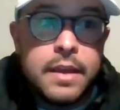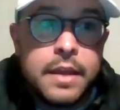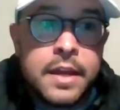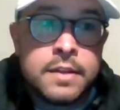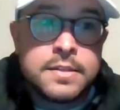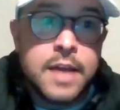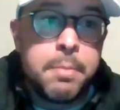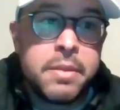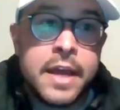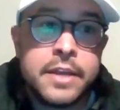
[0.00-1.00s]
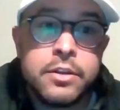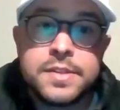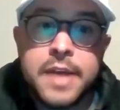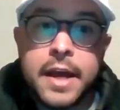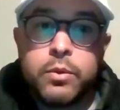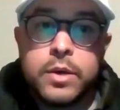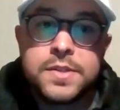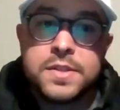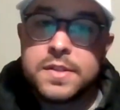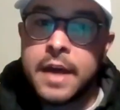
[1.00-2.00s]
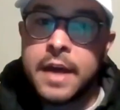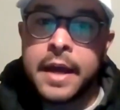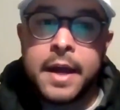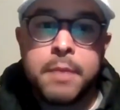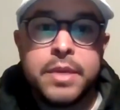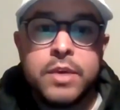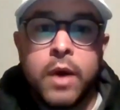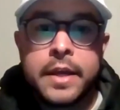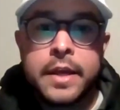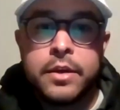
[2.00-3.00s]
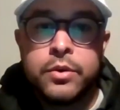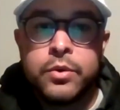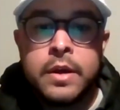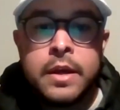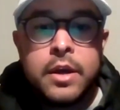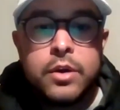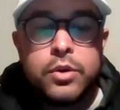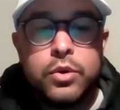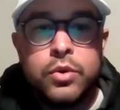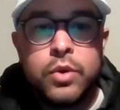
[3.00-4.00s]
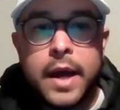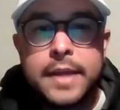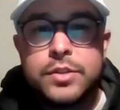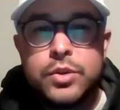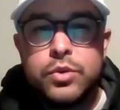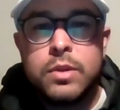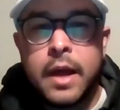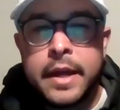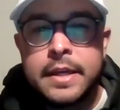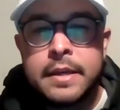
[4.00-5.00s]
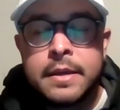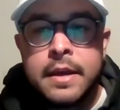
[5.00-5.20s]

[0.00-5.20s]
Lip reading: And then on top of that, Zach Wilson's a guy out of BYU who I do like.